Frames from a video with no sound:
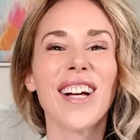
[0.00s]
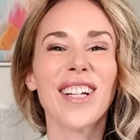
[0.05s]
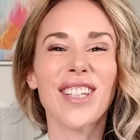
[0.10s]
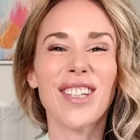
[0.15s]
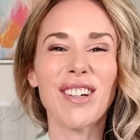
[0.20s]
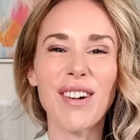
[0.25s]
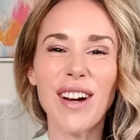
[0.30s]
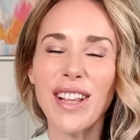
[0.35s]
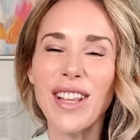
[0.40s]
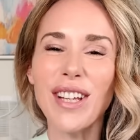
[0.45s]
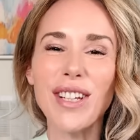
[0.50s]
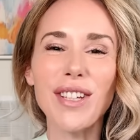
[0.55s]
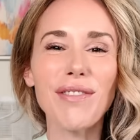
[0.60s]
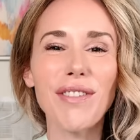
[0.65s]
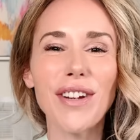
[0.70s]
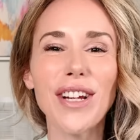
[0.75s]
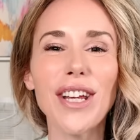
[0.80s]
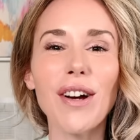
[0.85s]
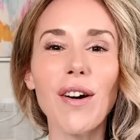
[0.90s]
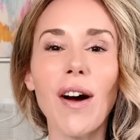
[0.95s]
So in this
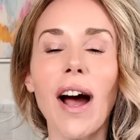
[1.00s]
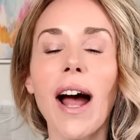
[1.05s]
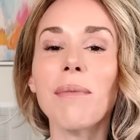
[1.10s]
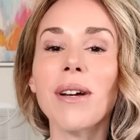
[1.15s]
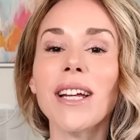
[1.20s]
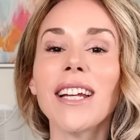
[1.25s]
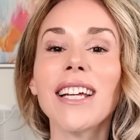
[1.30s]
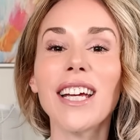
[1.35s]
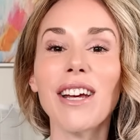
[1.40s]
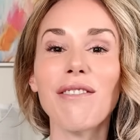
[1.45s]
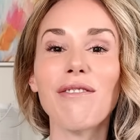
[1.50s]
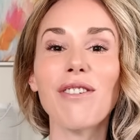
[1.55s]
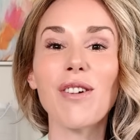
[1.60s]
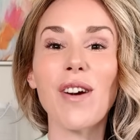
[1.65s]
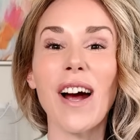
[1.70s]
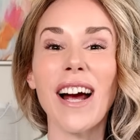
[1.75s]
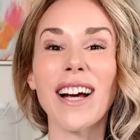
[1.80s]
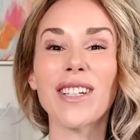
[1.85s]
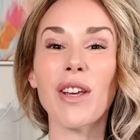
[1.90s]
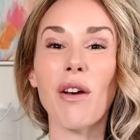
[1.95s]
video, I'm gonna give you
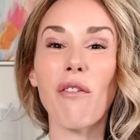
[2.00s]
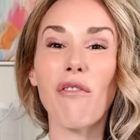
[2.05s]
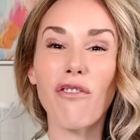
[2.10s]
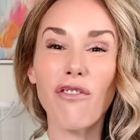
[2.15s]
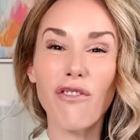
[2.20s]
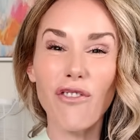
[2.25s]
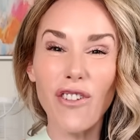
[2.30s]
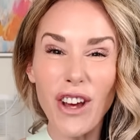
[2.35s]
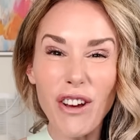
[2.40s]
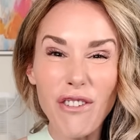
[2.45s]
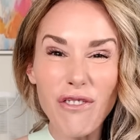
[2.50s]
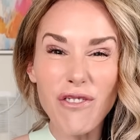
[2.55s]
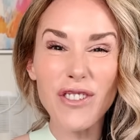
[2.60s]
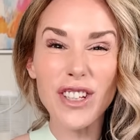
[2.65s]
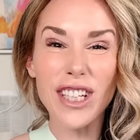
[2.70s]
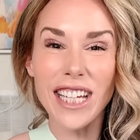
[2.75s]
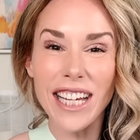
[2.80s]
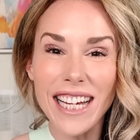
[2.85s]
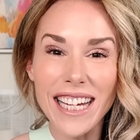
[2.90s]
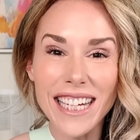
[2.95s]
guys
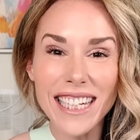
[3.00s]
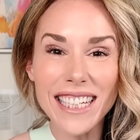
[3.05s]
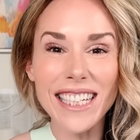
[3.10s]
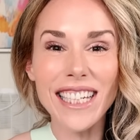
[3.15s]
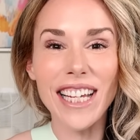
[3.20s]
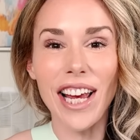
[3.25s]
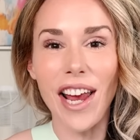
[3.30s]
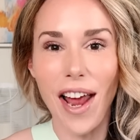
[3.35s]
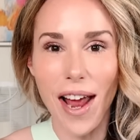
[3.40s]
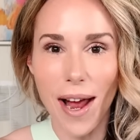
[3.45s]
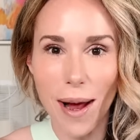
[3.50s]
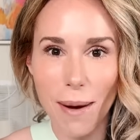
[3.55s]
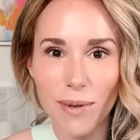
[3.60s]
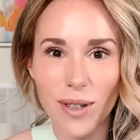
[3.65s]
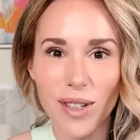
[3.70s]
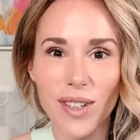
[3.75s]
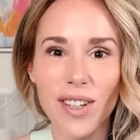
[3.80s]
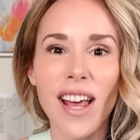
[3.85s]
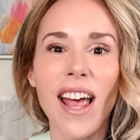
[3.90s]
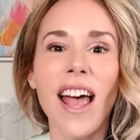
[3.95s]
15
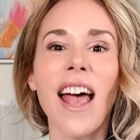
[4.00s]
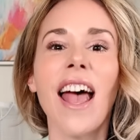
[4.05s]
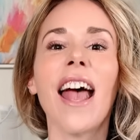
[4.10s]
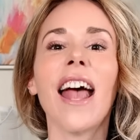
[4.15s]
tips